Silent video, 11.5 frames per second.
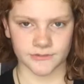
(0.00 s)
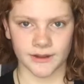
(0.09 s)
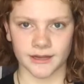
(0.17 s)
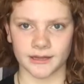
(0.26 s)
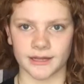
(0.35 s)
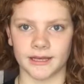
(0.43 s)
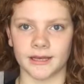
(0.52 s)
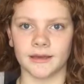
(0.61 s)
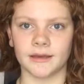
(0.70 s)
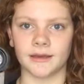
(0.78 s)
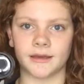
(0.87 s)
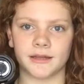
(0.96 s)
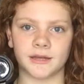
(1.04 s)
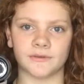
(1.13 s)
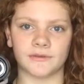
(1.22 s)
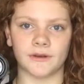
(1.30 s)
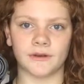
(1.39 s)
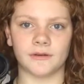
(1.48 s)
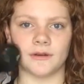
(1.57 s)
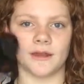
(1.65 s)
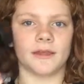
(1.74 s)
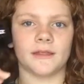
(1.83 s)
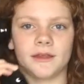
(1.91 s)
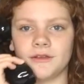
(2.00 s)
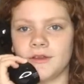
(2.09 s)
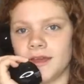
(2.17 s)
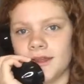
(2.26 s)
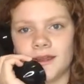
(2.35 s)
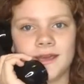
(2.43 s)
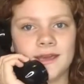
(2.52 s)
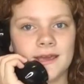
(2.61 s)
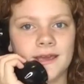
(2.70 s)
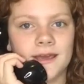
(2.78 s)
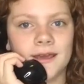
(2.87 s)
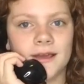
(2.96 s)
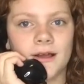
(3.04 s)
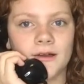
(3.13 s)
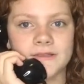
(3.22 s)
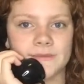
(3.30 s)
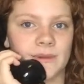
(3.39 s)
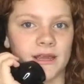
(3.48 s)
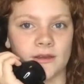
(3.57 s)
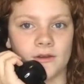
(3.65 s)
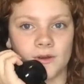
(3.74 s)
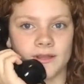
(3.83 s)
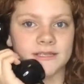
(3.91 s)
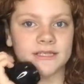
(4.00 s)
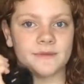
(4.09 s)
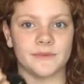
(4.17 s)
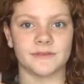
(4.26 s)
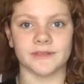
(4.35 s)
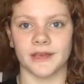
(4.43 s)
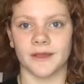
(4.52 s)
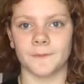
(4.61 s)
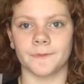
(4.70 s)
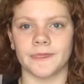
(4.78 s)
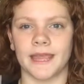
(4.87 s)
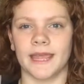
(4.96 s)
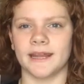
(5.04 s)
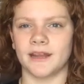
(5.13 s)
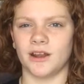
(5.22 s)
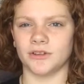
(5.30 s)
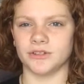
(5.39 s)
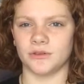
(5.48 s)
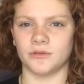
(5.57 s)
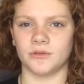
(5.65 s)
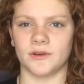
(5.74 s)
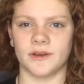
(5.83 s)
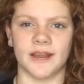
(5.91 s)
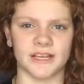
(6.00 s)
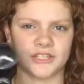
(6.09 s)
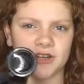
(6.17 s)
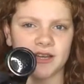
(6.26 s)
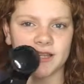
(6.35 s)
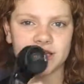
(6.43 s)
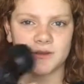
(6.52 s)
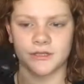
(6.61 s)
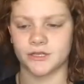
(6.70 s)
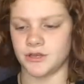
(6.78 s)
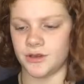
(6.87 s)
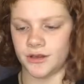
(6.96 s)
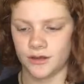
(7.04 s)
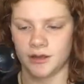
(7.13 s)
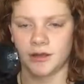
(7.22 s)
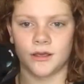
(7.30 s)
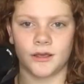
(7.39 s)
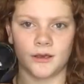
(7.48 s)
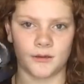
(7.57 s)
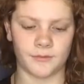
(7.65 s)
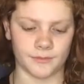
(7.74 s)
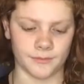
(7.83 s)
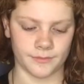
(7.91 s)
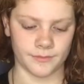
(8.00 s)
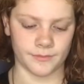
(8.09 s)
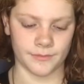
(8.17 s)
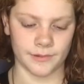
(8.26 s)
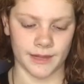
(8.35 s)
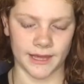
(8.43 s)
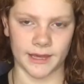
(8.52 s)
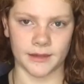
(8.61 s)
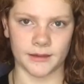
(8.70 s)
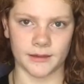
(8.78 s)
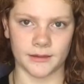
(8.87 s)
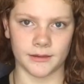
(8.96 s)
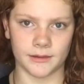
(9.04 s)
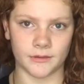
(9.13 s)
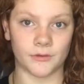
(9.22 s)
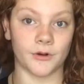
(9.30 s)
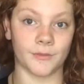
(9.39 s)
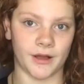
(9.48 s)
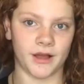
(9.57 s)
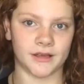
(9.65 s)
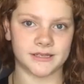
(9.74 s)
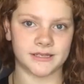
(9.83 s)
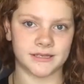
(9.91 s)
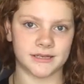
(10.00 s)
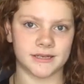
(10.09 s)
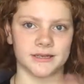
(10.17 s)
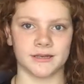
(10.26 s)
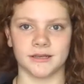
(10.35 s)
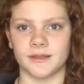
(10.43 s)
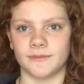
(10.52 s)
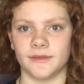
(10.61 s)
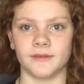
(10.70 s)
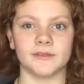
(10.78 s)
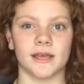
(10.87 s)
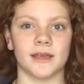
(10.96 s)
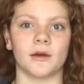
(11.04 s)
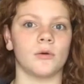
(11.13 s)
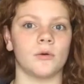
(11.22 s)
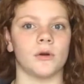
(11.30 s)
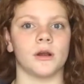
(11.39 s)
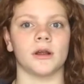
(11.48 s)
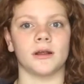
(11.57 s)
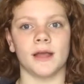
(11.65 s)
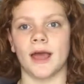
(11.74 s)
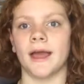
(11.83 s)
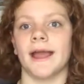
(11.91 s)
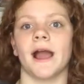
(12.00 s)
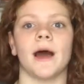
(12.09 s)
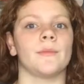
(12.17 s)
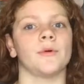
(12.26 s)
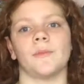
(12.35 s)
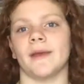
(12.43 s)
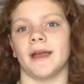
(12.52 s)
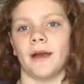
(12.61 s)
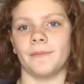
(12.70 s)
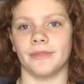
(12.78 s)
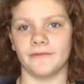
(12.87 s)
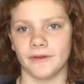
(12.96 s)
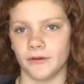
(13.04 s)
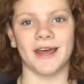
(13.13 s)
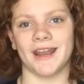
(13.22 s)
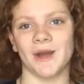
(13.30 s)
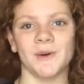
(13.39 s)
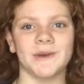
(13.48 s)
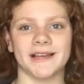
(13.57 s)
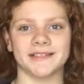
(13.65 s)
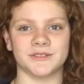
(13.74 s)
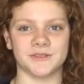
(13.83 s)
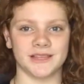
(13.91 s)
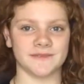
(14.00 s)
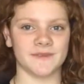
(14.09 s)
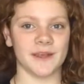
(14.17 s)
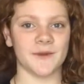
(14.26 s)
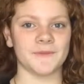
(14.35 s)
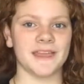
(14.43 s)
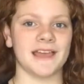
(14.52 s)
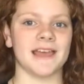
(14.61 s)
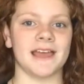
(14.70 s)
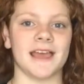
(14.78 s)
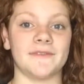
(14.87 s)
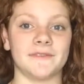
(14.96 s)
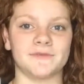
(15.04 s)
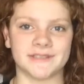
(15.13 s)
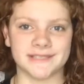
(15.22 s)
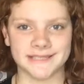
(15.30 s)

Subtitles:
directly into your phone and then you can call somebody or listen to music, and it also connects directly to it so you can play or pause the music or hang up or pick up the phone. And I hope you guys enjoyed this video. If you